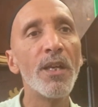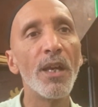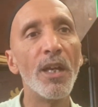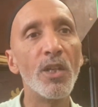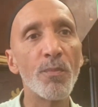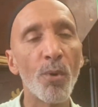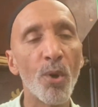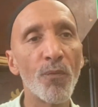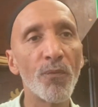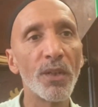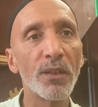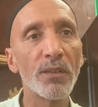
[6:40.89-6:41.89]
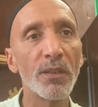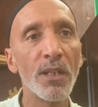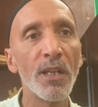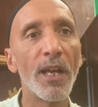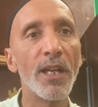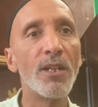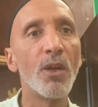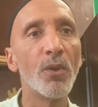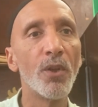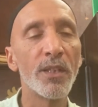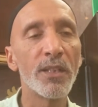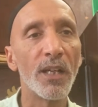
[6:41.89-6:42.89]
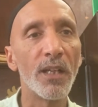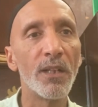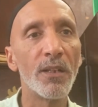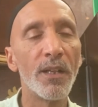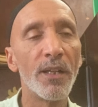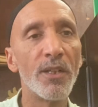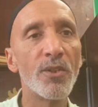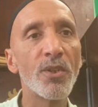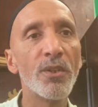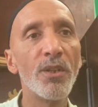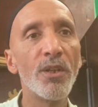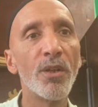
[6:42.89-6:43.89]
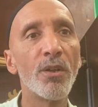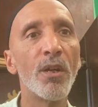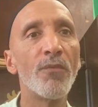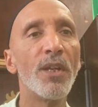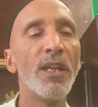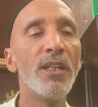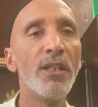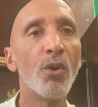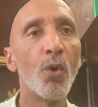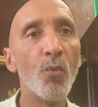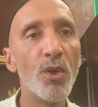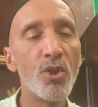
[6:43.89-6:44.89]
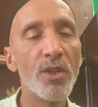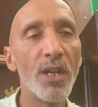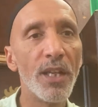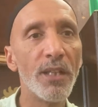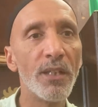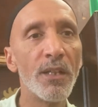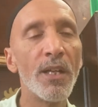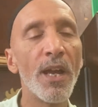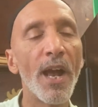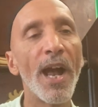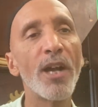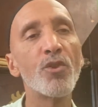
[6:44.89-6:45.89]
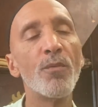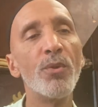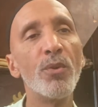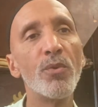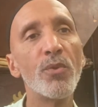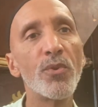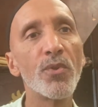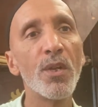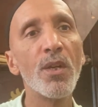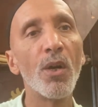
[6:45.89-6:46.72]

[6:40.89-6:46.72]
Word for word: is perfect and Allah ta'ala is clear of any originated attributes.